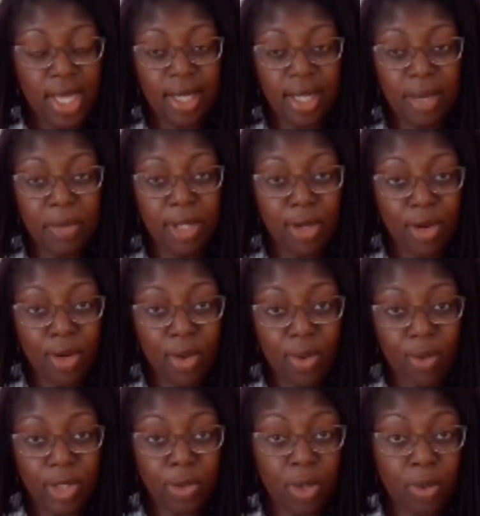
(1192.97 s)
Let me know
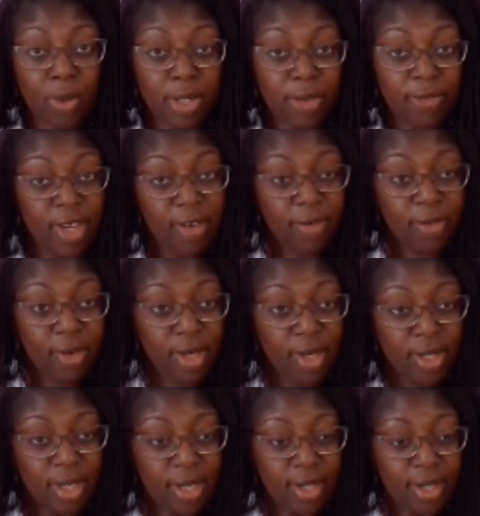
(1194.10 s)
which one was your
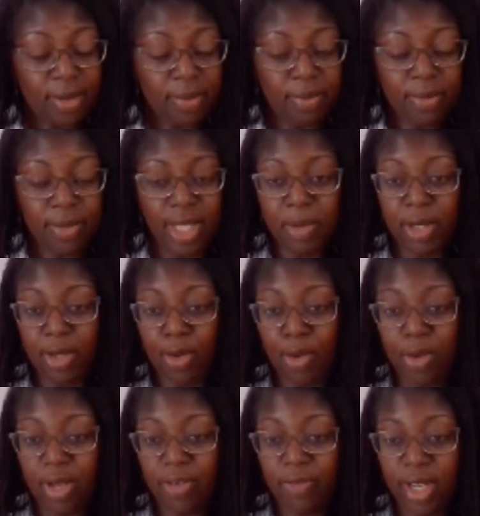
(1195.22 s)
favorite. Let me
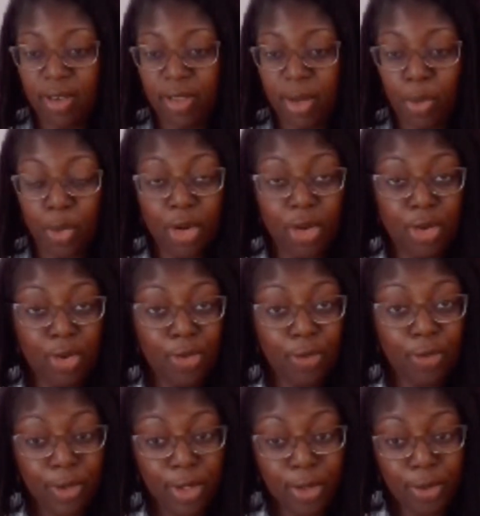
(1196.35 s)
know if any of them were new
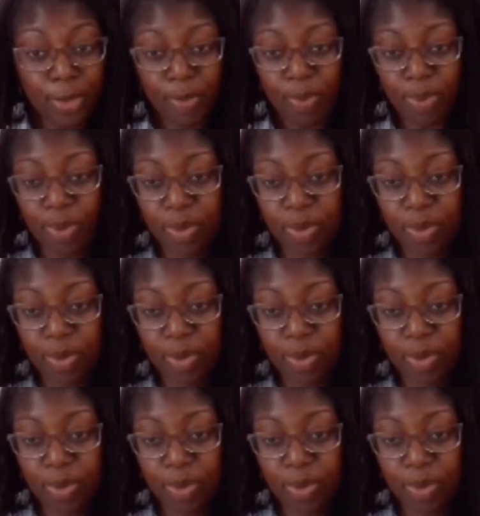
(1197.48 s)
for you.